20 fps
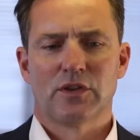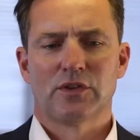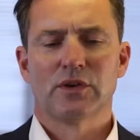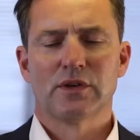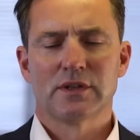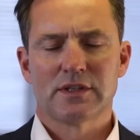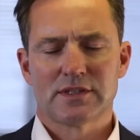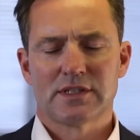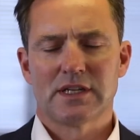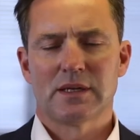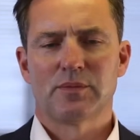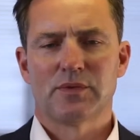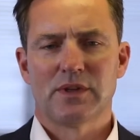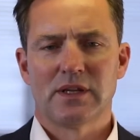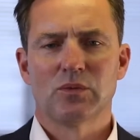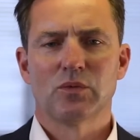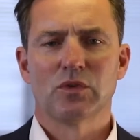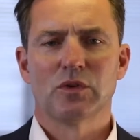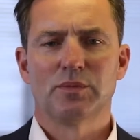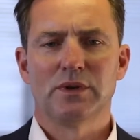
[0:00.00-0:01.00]
The third step
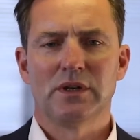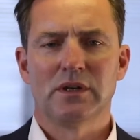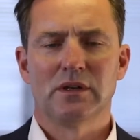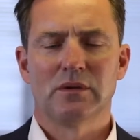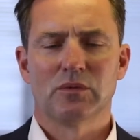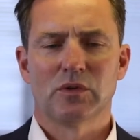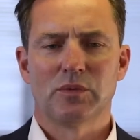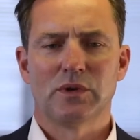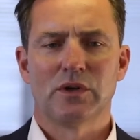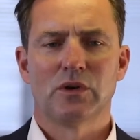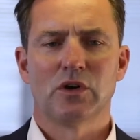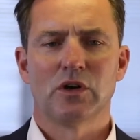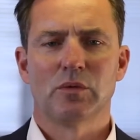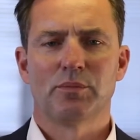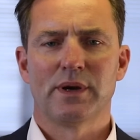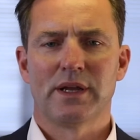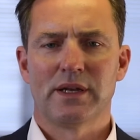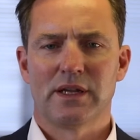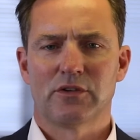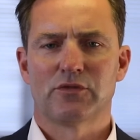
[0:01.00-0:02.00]
then will be what we call
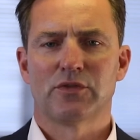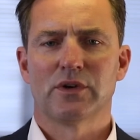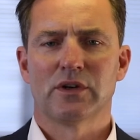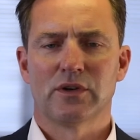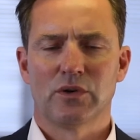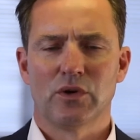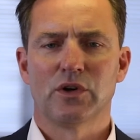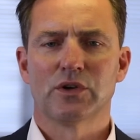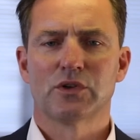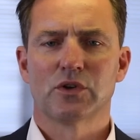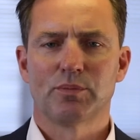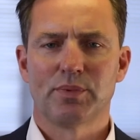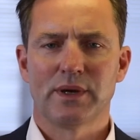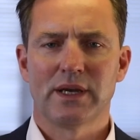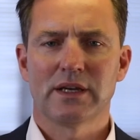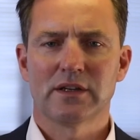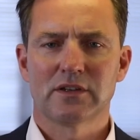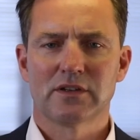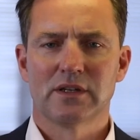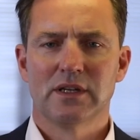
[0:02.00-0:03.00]
Pan-African Auto
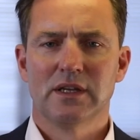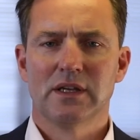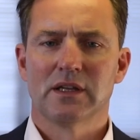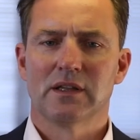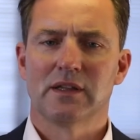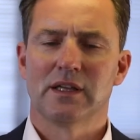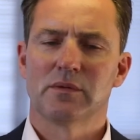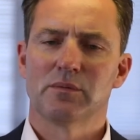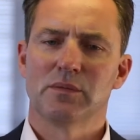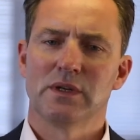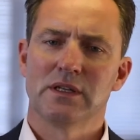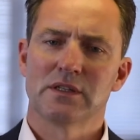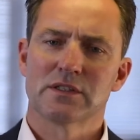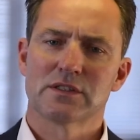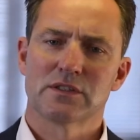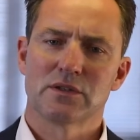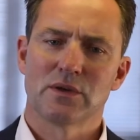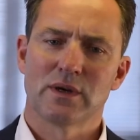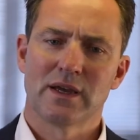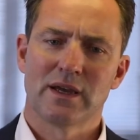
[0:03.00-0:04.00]
Pact. That
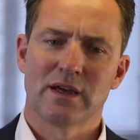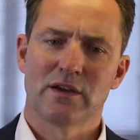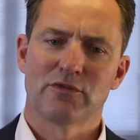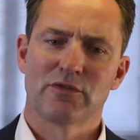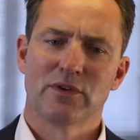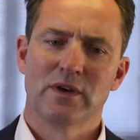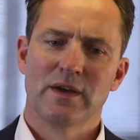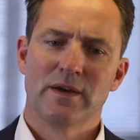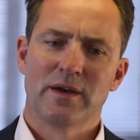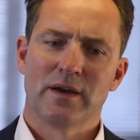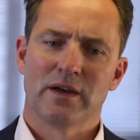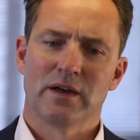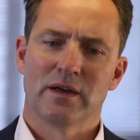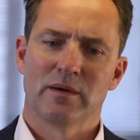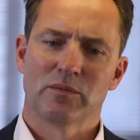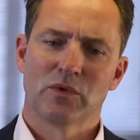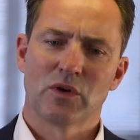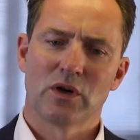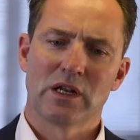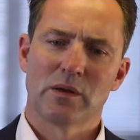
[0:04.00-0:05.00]
means you have
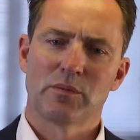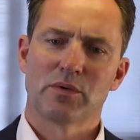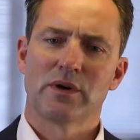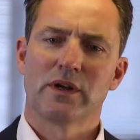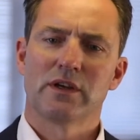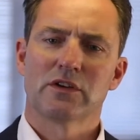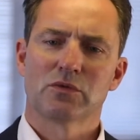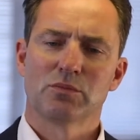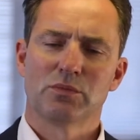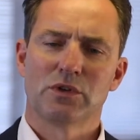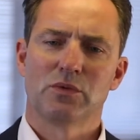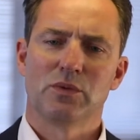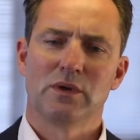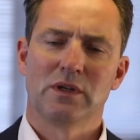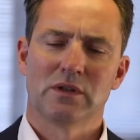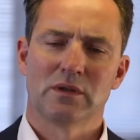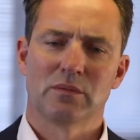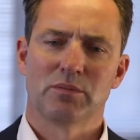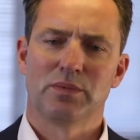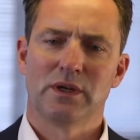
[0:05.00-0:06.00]
collaboration
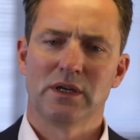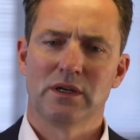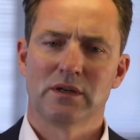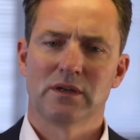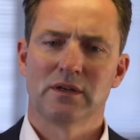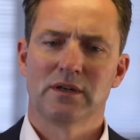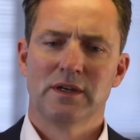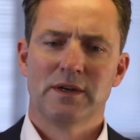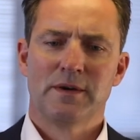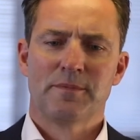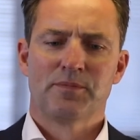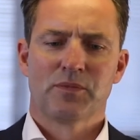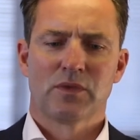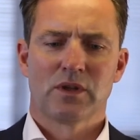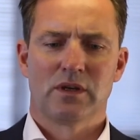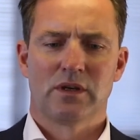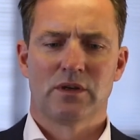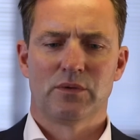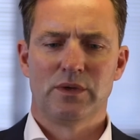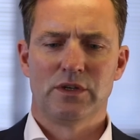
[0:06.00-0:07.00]
between the bigger
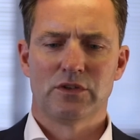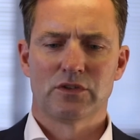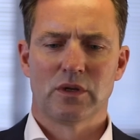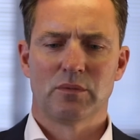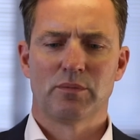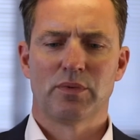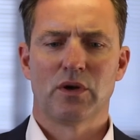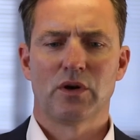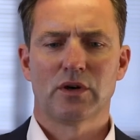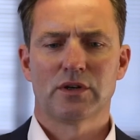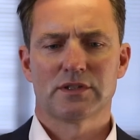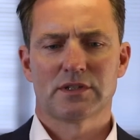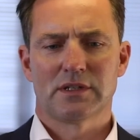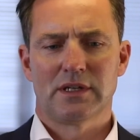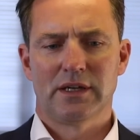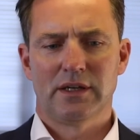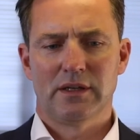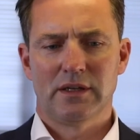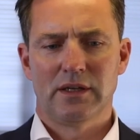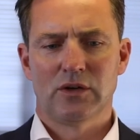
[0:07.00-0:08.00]
regional blocks
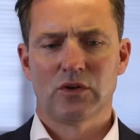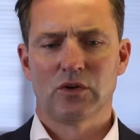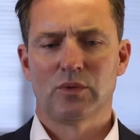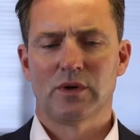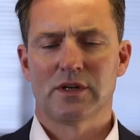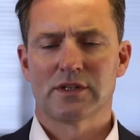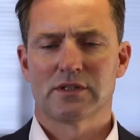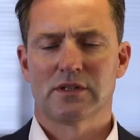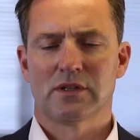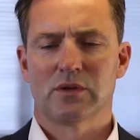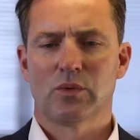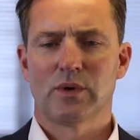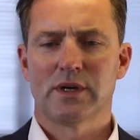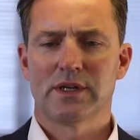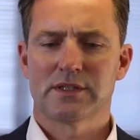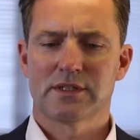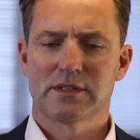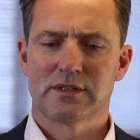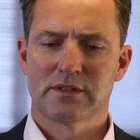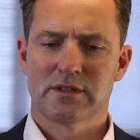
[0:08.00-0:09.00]
like ECOWAS in the
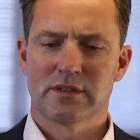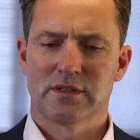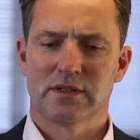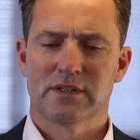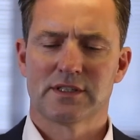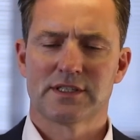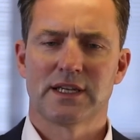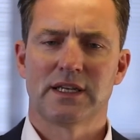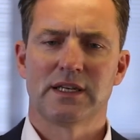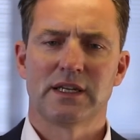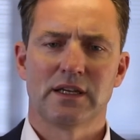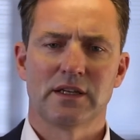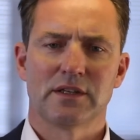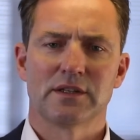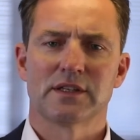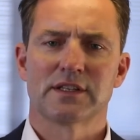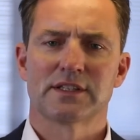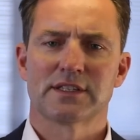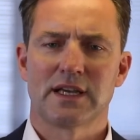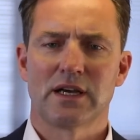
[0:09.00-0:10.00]
west, SADC
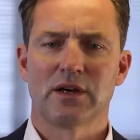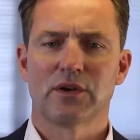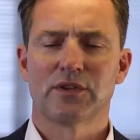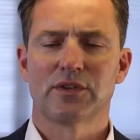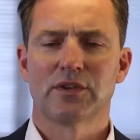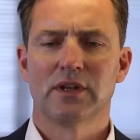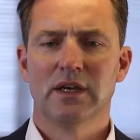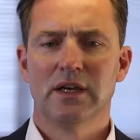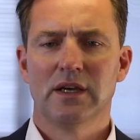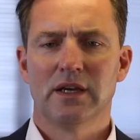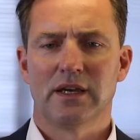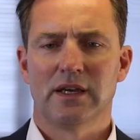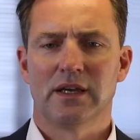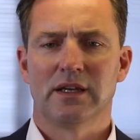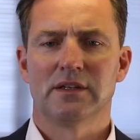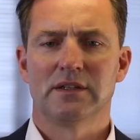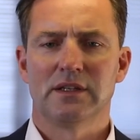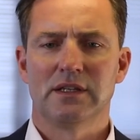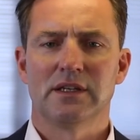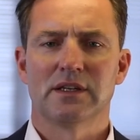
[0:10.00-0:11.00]
in the south,
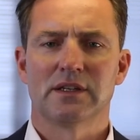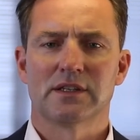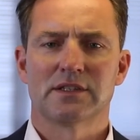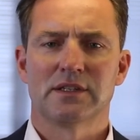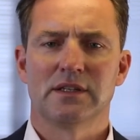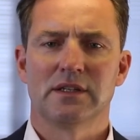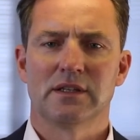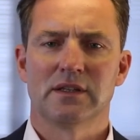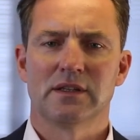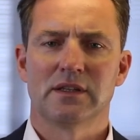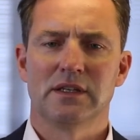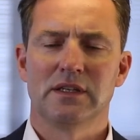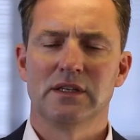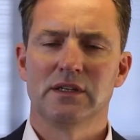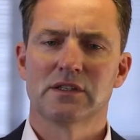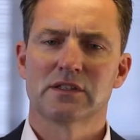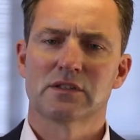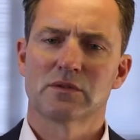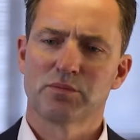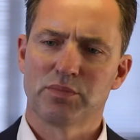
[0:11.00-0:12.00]
and EAC in the
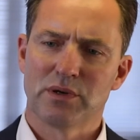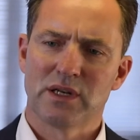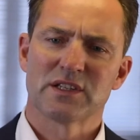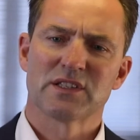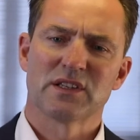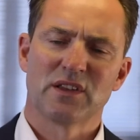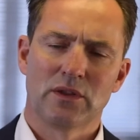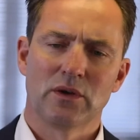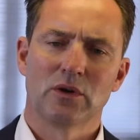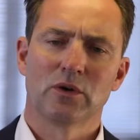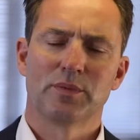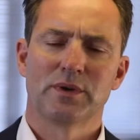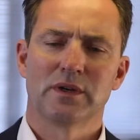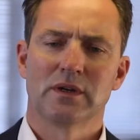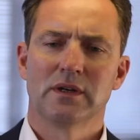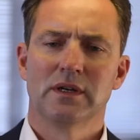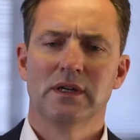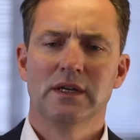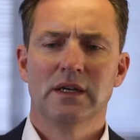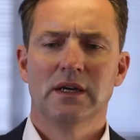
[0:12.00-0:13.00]
east, plus
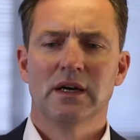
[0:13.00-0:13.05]
Ethiopia.